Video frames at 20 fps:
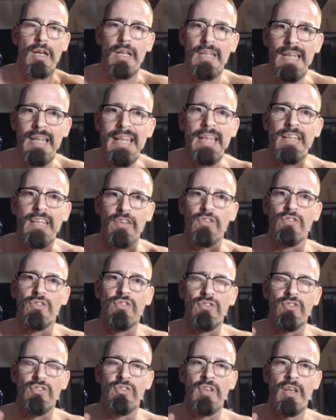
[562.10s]

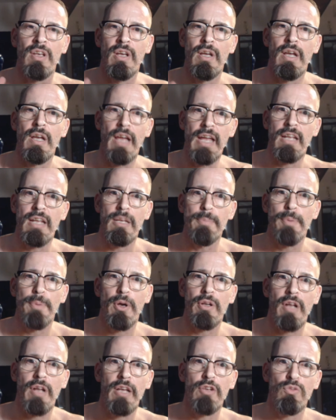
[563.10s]
elites Eddie
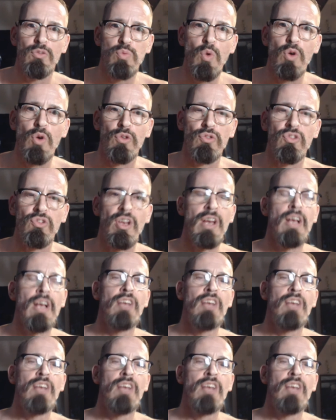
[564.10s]
Bernays was.